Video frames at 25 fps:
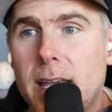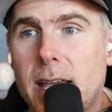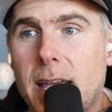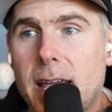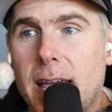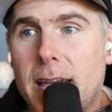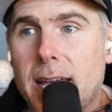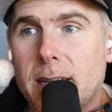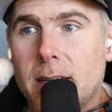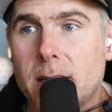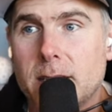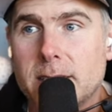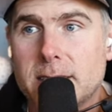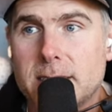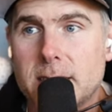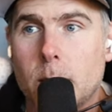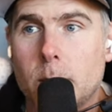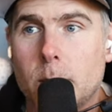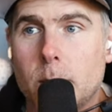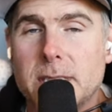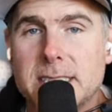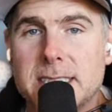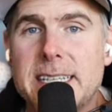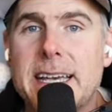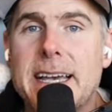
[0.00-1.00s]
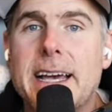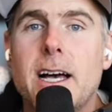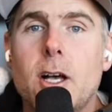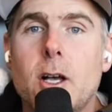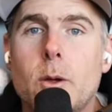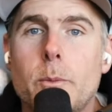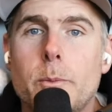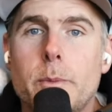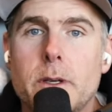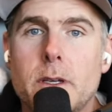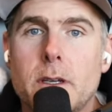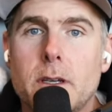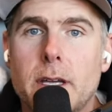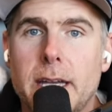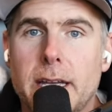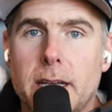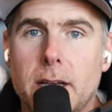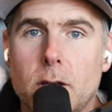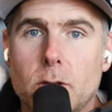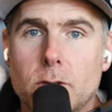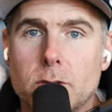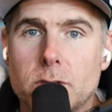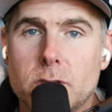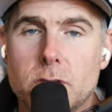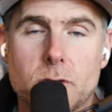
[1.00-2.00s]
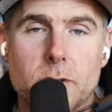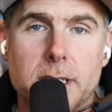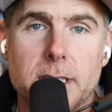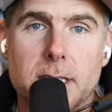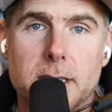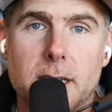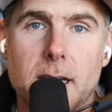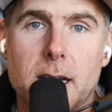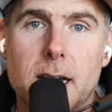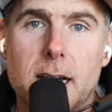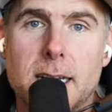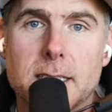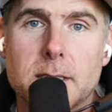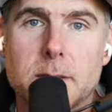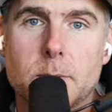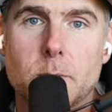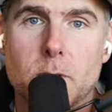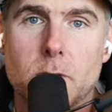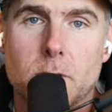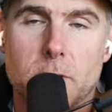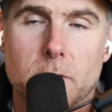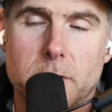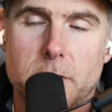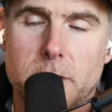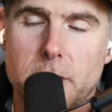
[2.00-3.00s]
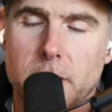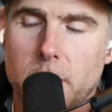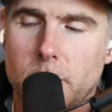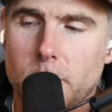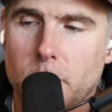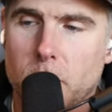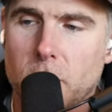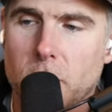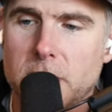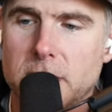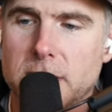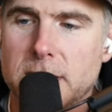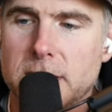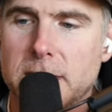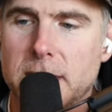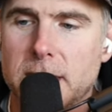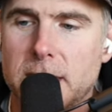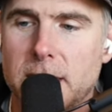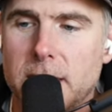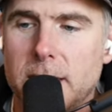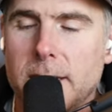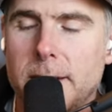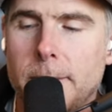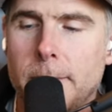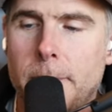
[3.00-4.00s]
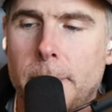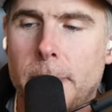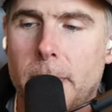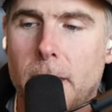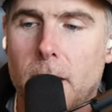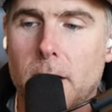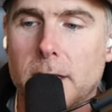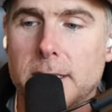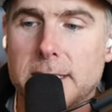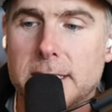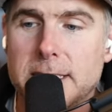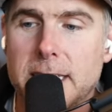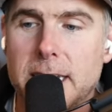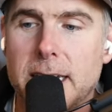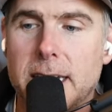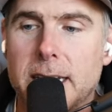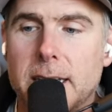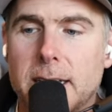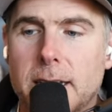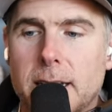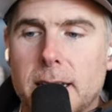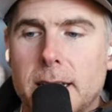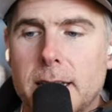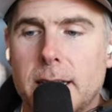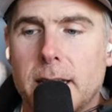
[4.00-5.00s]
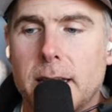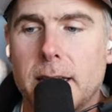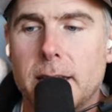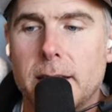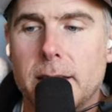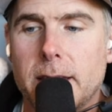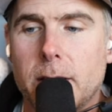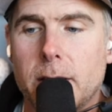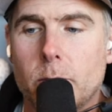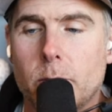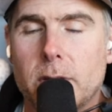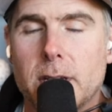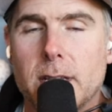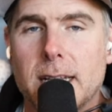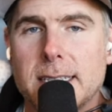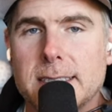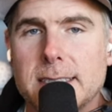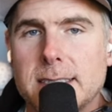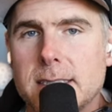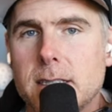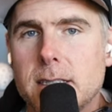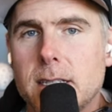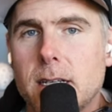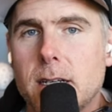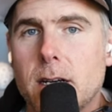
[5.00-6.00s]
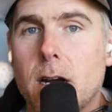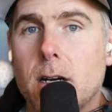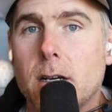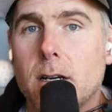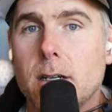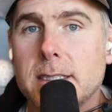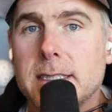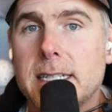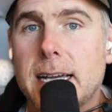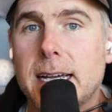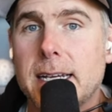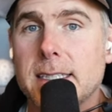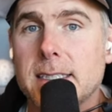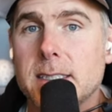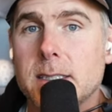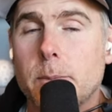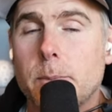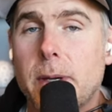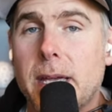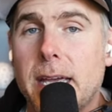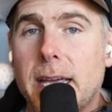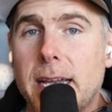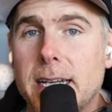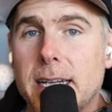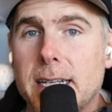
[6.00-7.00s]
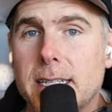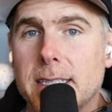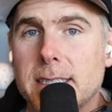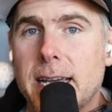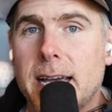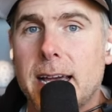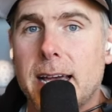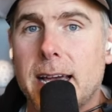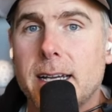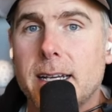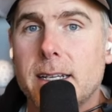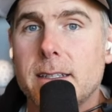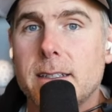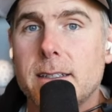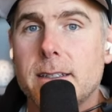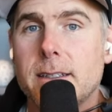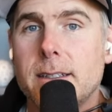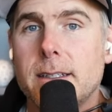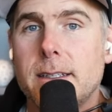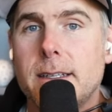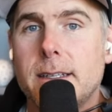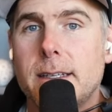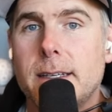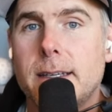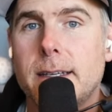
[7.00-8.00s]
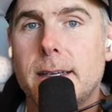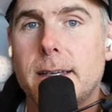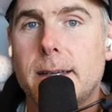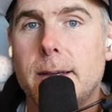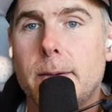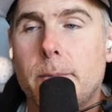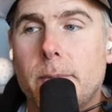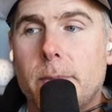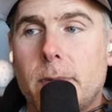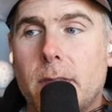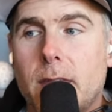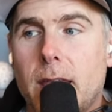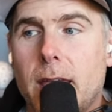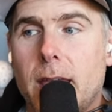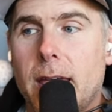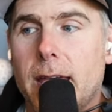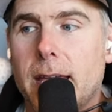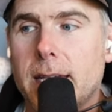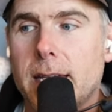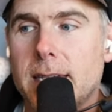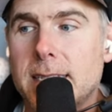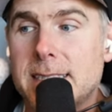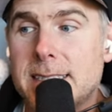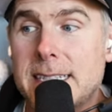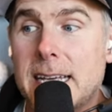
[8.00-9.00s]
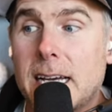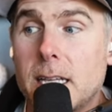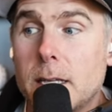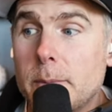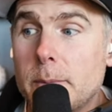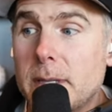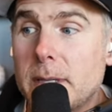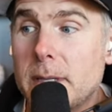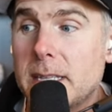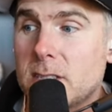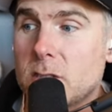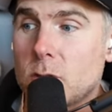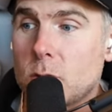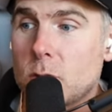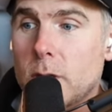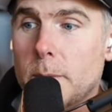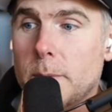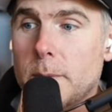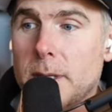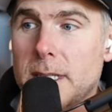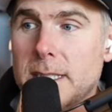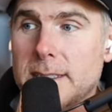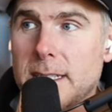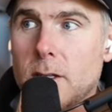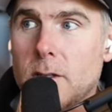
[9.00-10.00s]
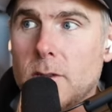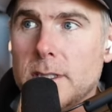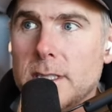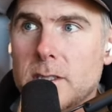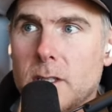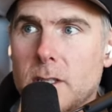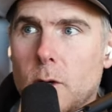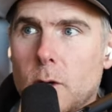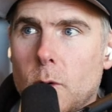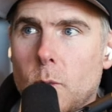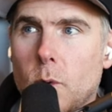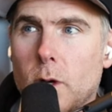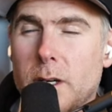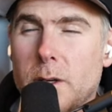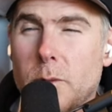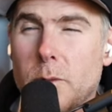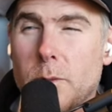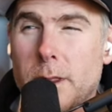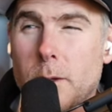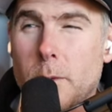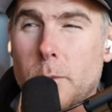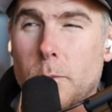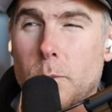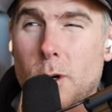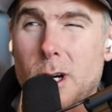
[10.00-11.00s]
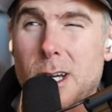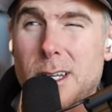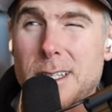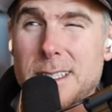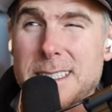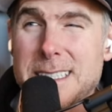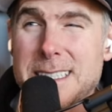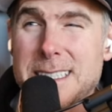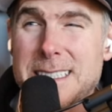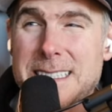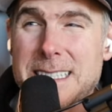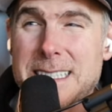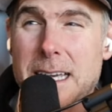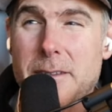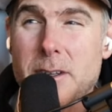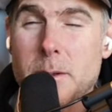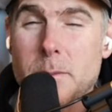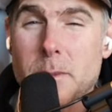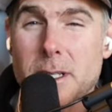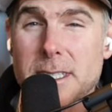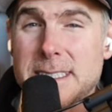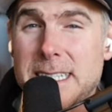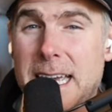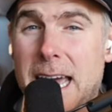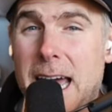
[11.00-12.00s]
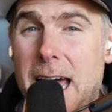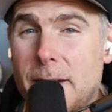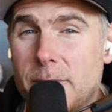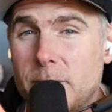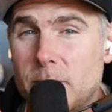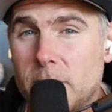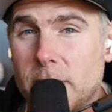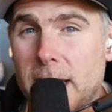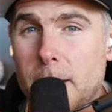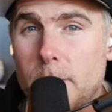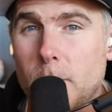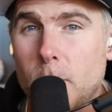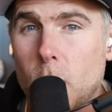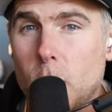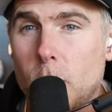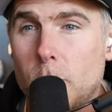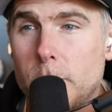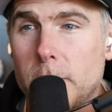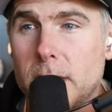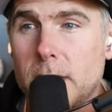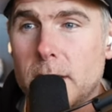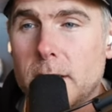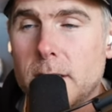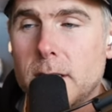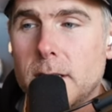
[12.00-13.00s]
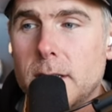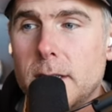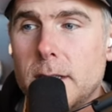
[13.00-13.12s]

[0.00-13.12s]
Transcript: and summons help and goes straight to the hospital or to the emergency on site. And they realize it's not a heart attack. It's a panic attack. And he's telling me the story because I only started working with him probably 7 months after that moment,